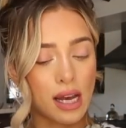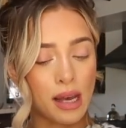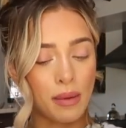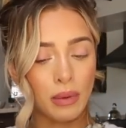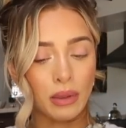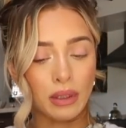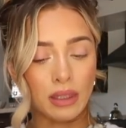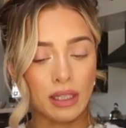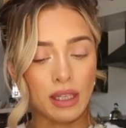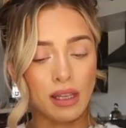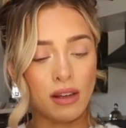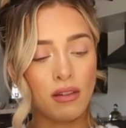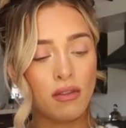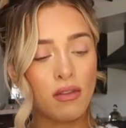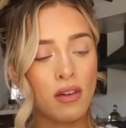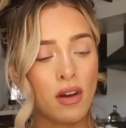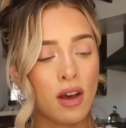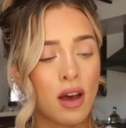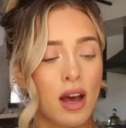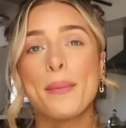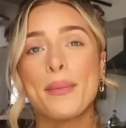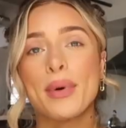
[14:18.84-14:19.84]
I believe,
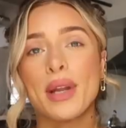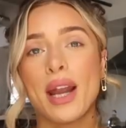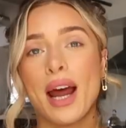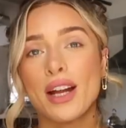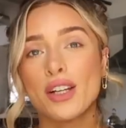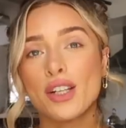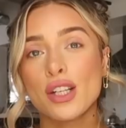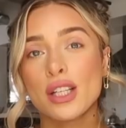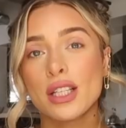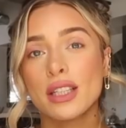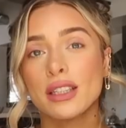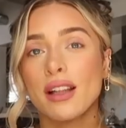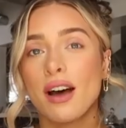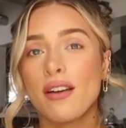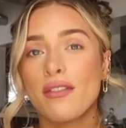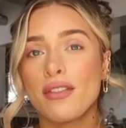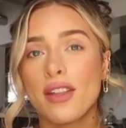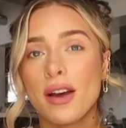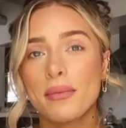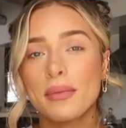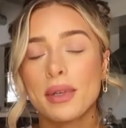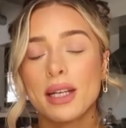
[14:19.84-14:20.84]
but I just
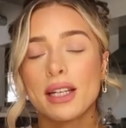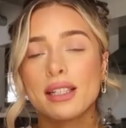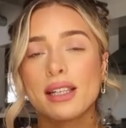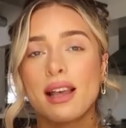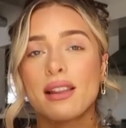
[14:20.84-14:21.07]
love them because